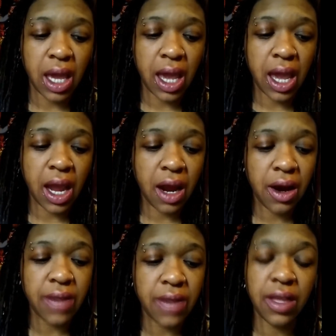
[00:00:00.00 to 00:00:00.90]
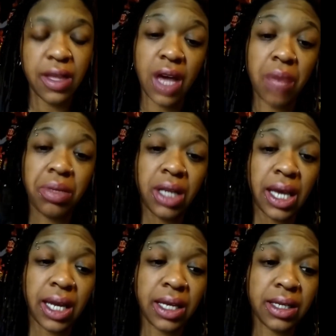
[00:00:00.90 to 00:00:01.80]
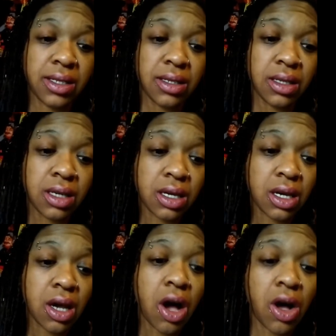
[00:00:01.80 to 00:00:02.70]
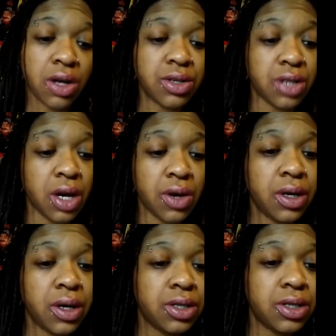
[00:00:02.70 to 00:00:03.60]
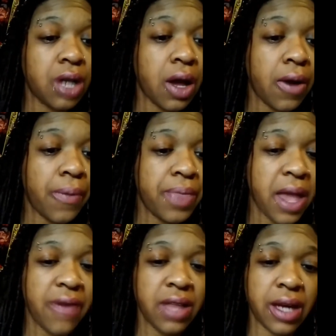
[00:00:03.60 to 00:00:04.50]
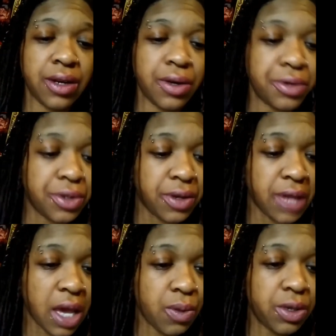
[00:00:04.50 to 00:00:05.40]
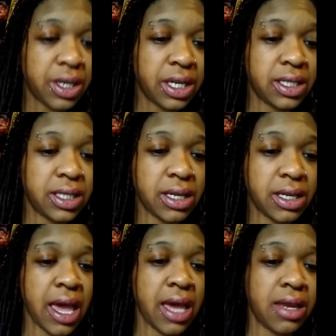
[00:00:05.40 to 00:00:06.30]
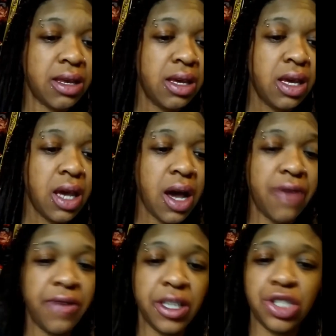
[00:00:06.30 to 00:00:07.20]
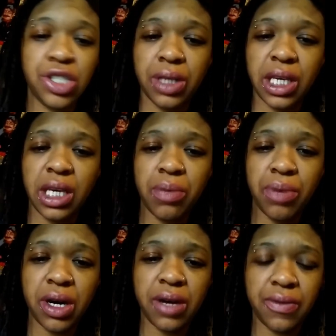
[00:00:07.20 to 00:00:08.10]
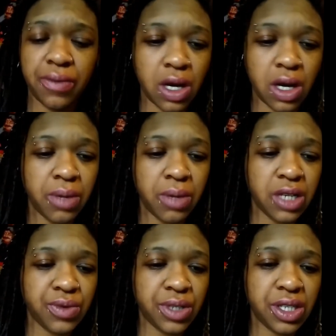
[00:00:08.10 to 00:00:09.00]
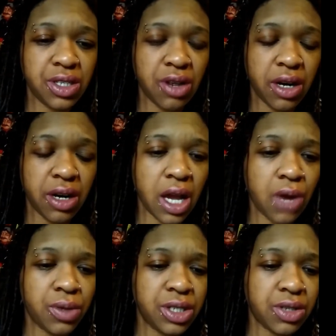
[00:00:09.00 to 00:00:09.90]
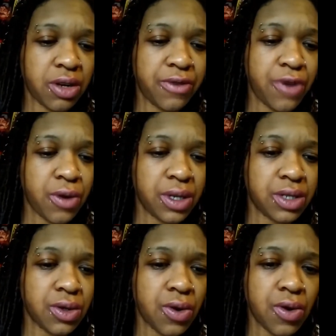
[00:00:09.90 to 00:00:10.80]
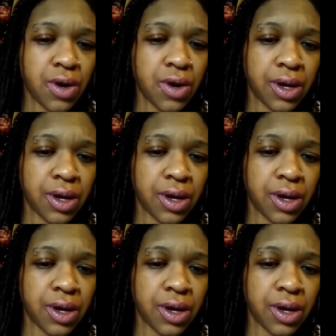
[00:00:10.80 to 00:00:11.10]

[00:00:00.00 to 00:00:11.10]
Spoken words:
air, and then they've got planets also. So, I have a lot of notes on that. We'll get into that eventually. But, you know, because we're just starting out, we're just going to focus on